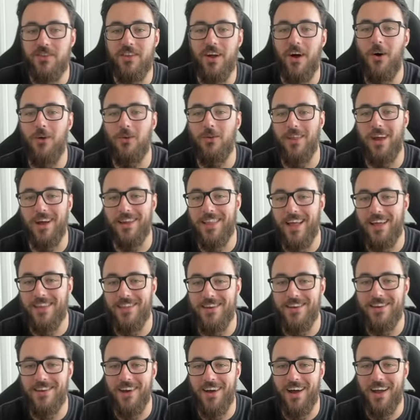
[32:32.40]
like that
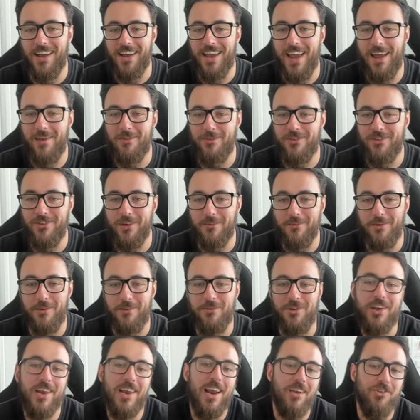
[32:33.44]
the entire game. So
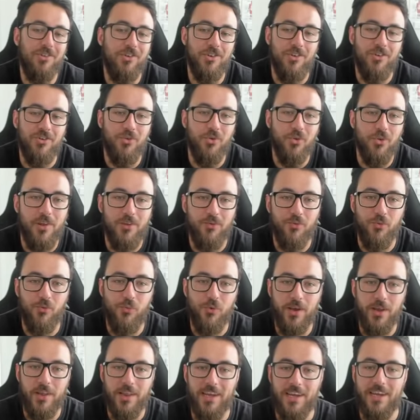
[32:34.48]
sometimes you can actually just do these
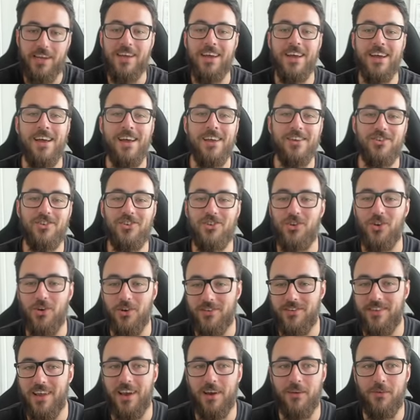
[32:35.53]
really
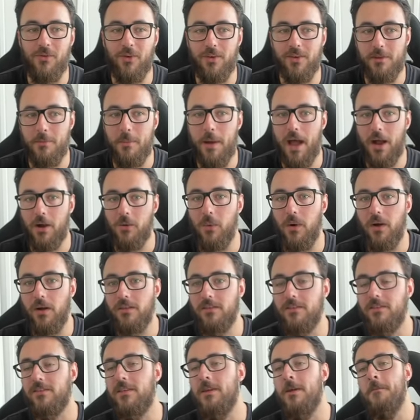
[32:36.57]
stock standard front to back
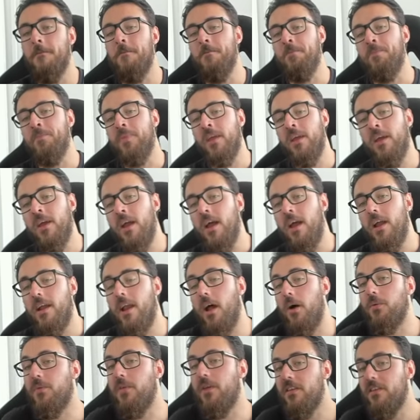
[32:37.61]
ones.
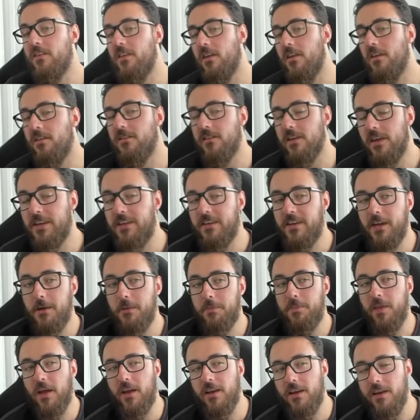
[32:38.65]
Now, this is a
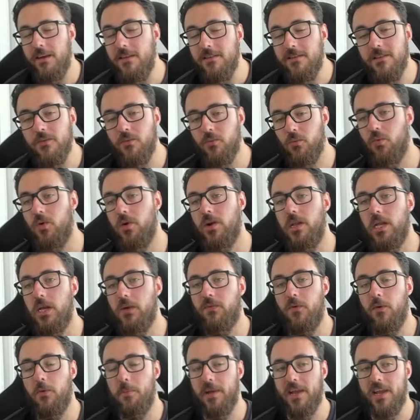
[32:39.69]
tip that isn't really
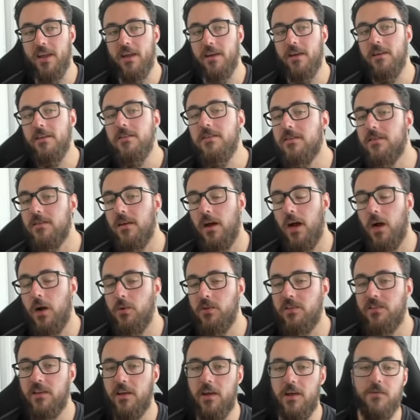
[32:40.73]
for beginners. I
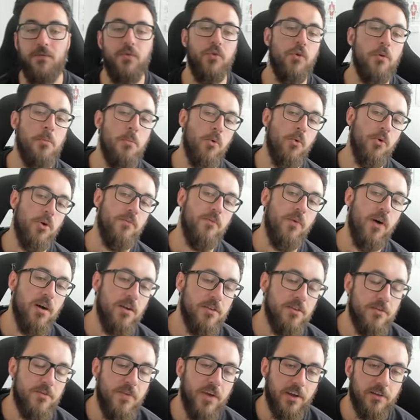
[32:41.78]
would say if you're a more
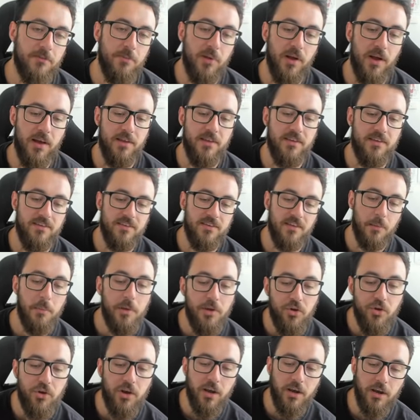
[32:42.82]
advanced VEX player, this is
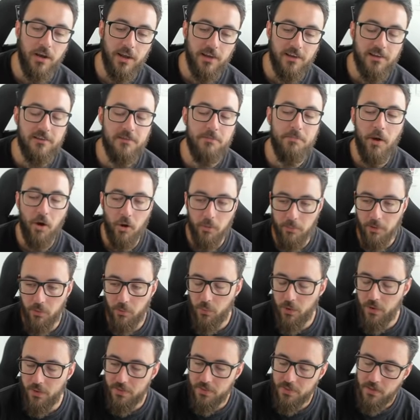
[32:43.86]
something you can experiment
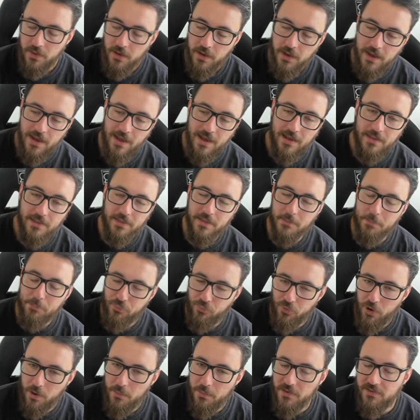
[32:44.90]
with. The
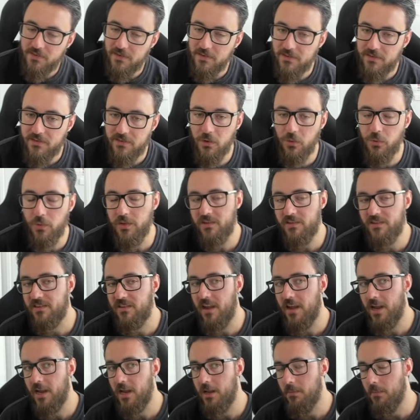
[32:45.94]
premise is still the
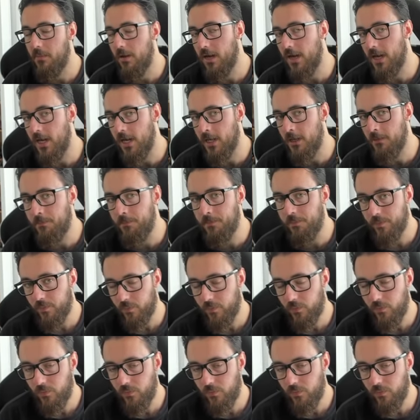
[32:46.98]
same. Um,